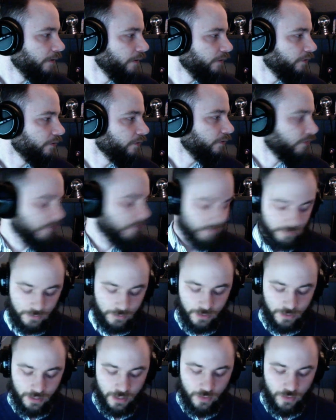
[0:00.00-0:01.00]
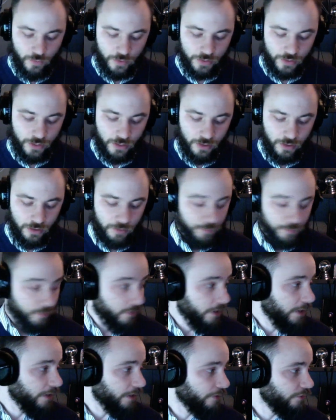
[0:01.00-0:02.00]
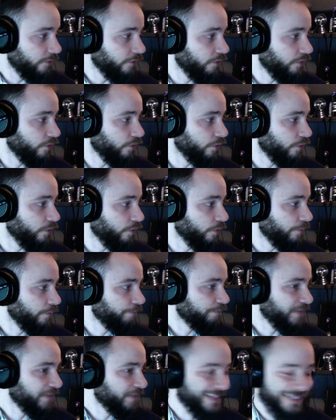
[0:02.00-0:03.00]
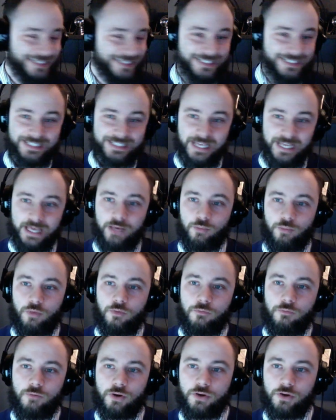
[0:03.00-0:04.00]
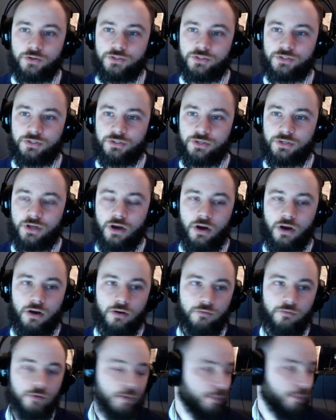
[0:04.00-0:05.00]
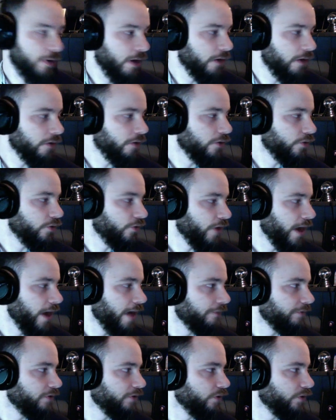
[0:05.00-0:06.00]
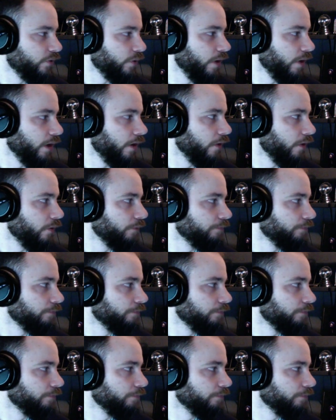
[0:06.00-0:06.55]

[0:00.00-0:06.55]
So today we're going to upgrade to the stable version of Apollo GraphQL